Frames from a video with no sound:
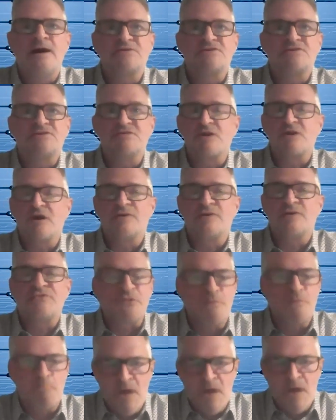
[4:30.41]
She's got a
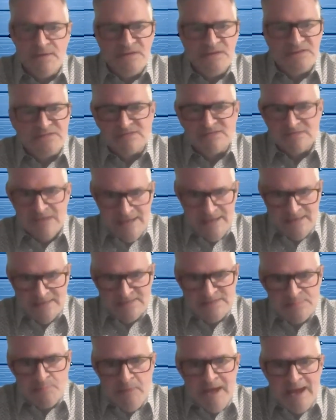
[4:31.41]
tremendous
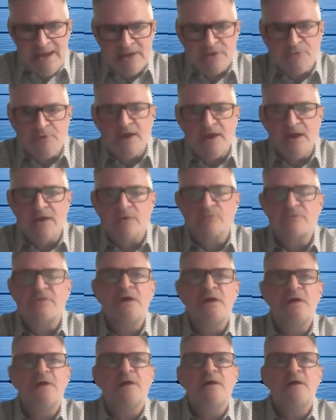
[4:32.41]
science background.